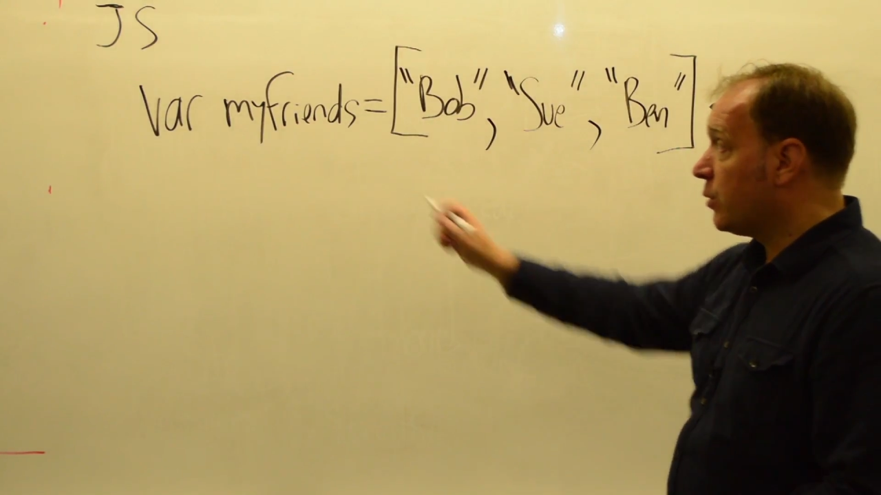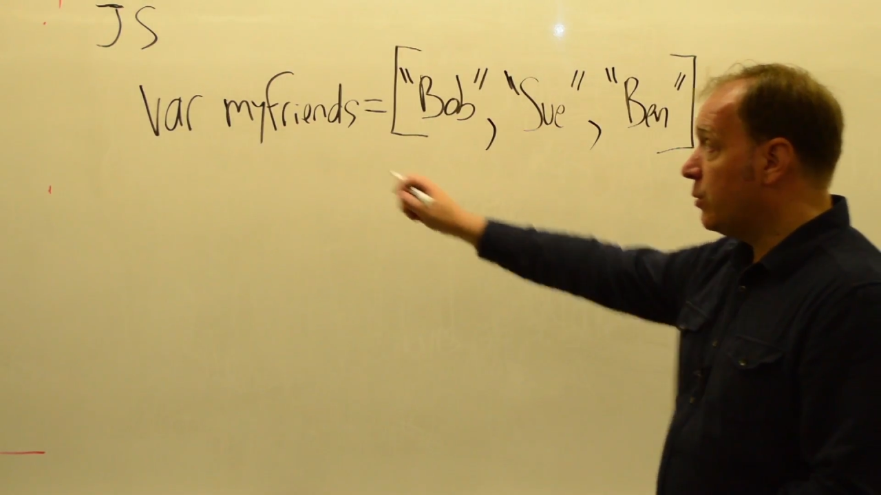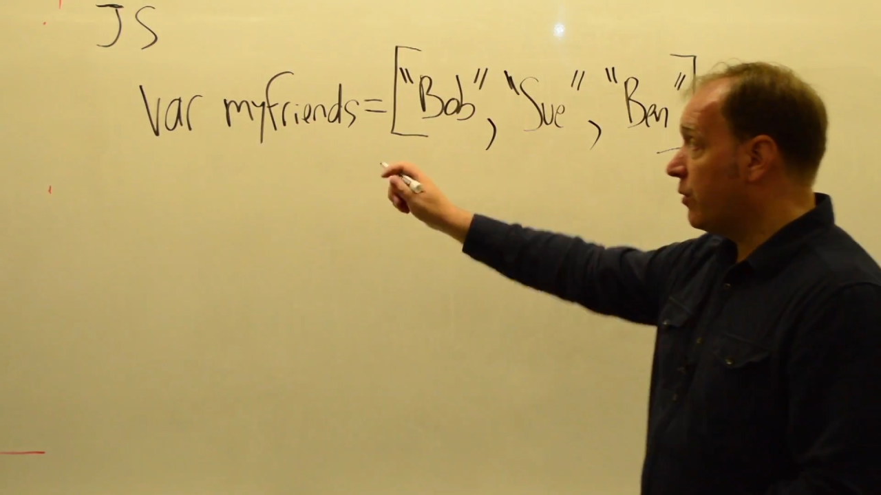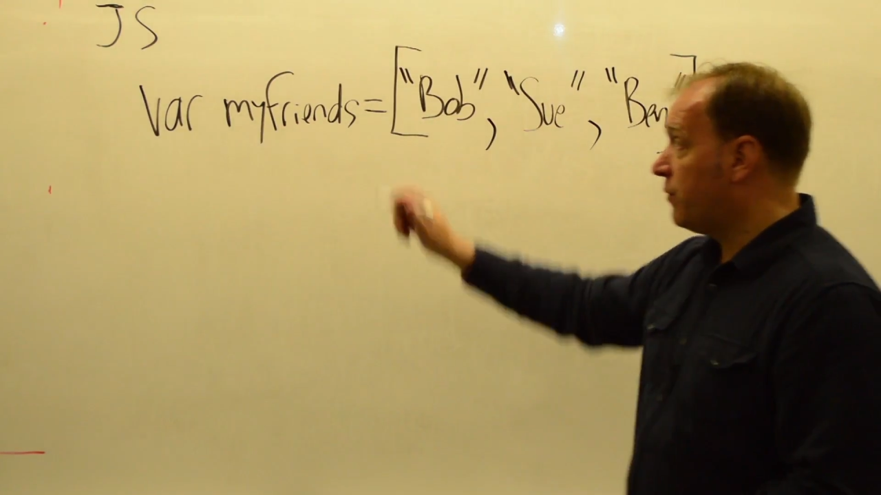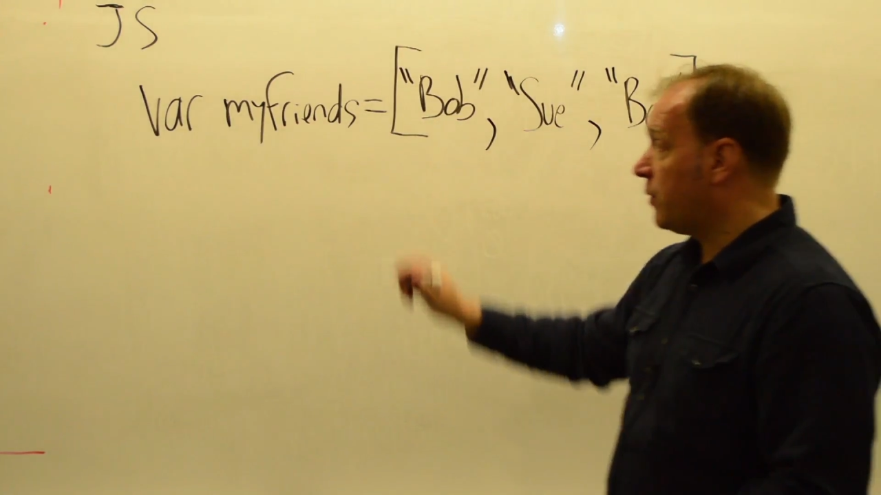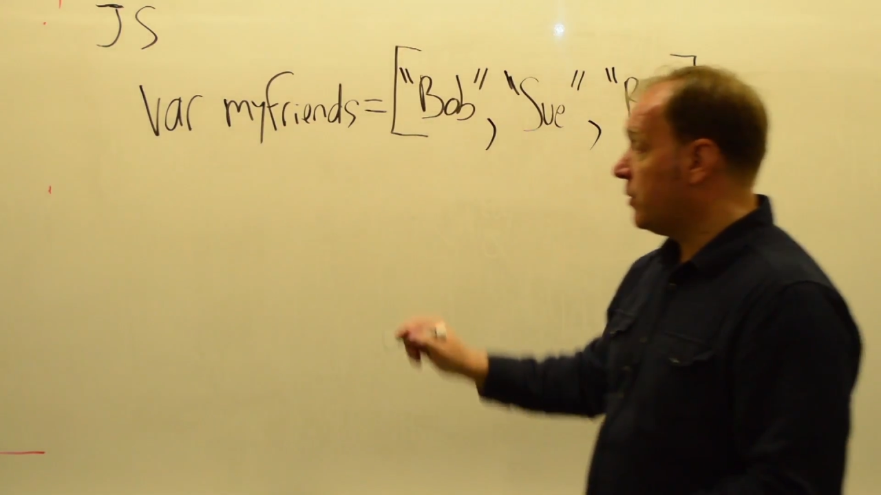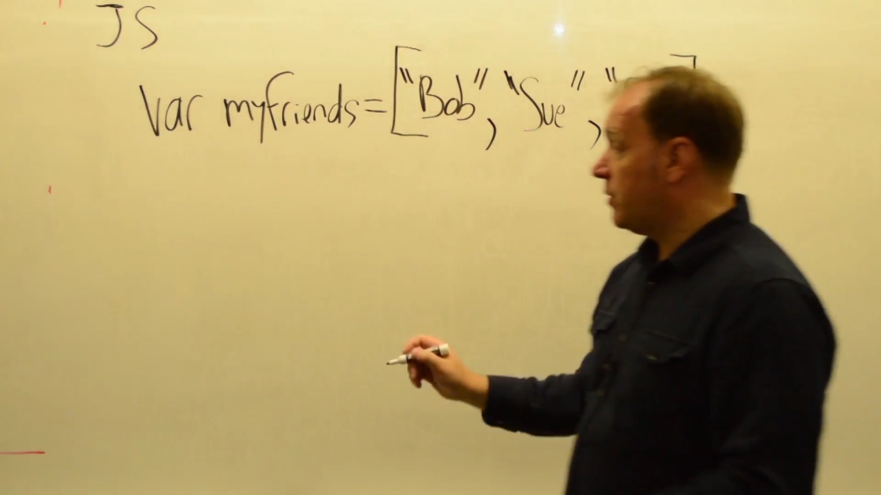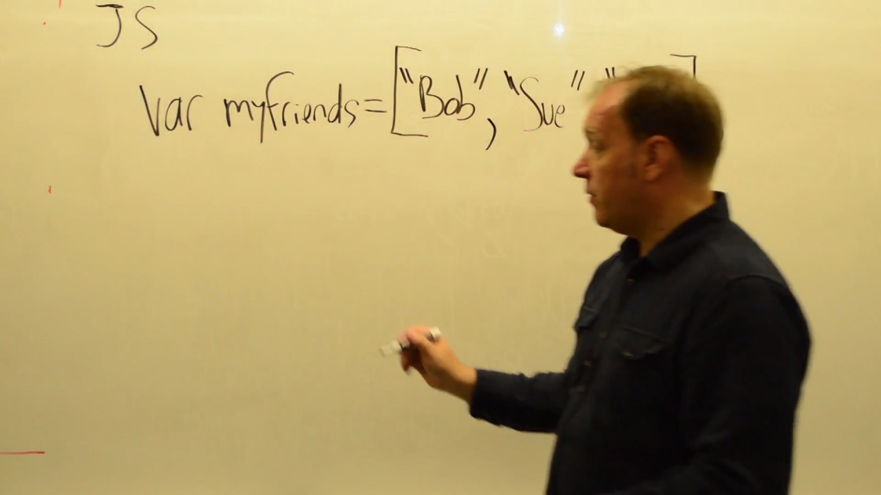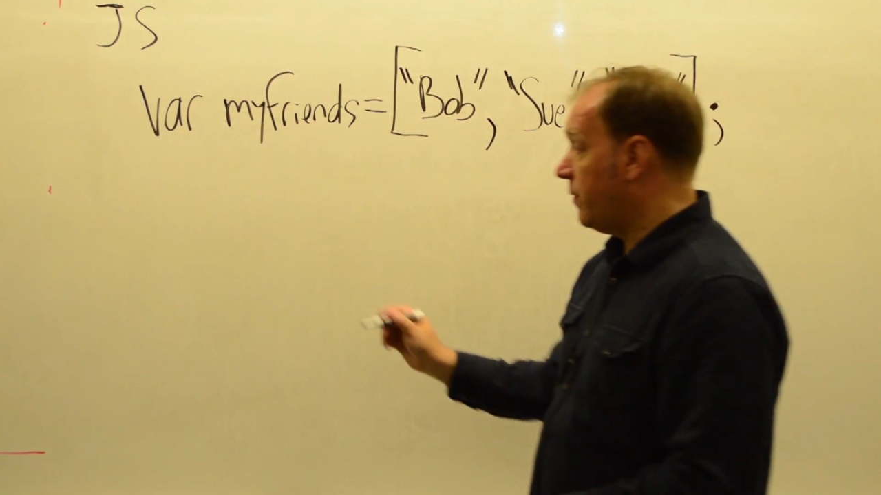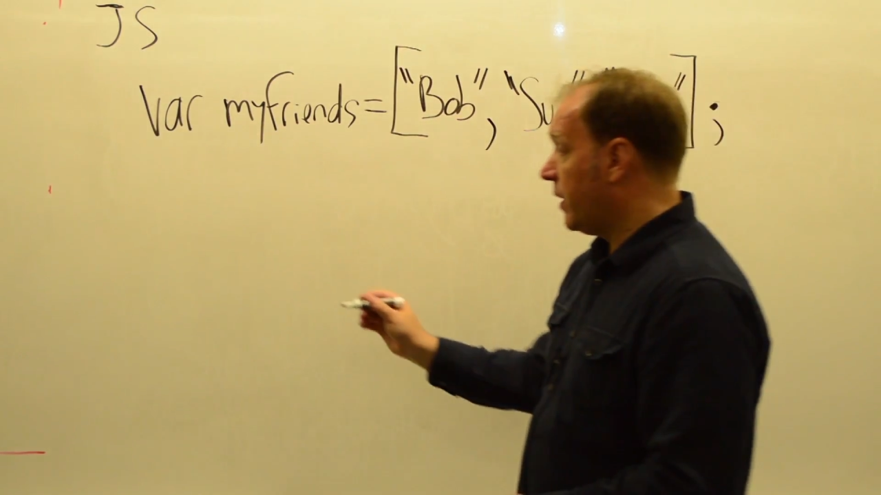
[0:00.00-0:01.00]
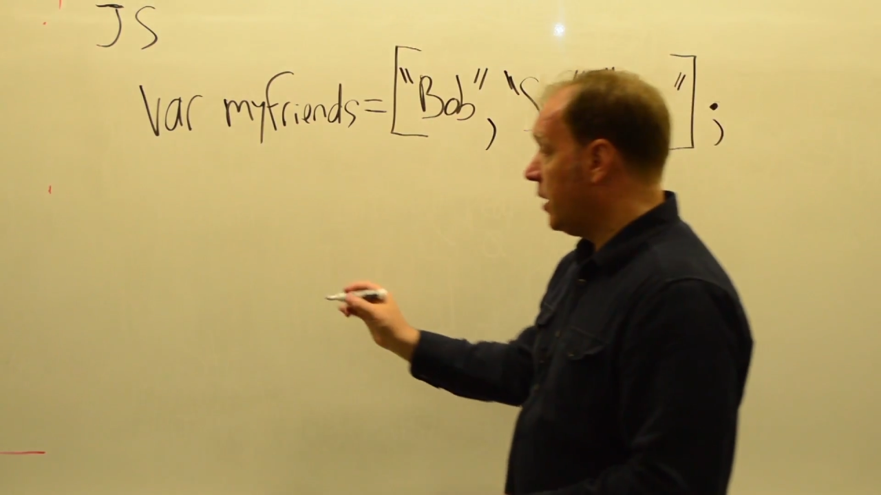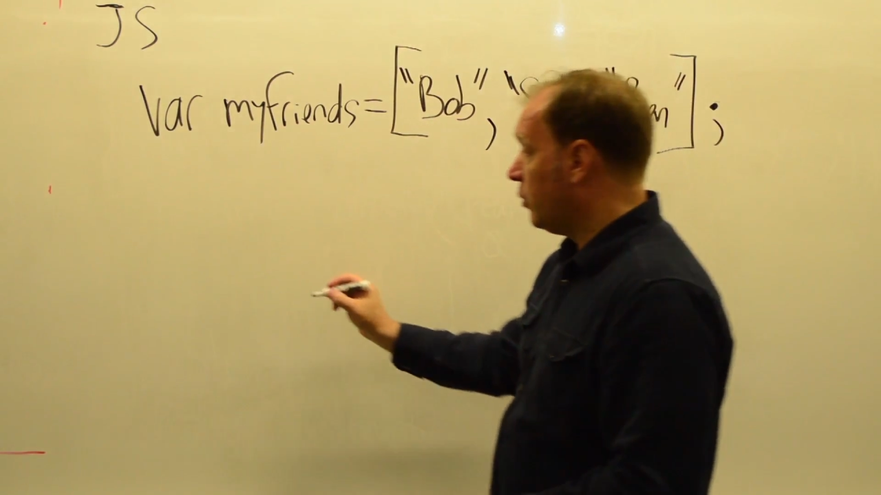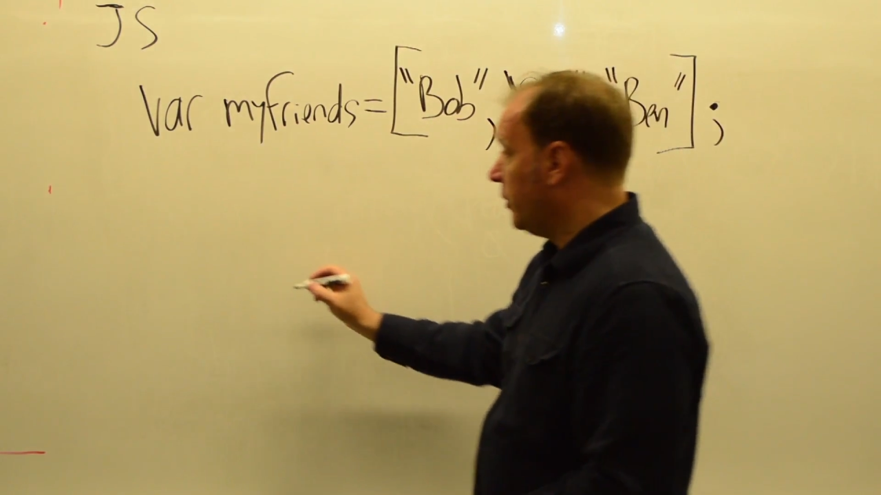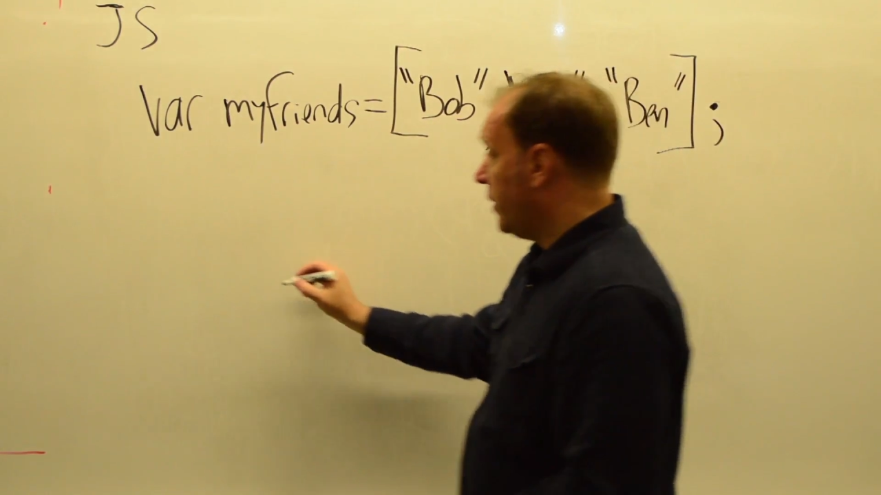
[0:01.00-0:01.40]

we refer to the variable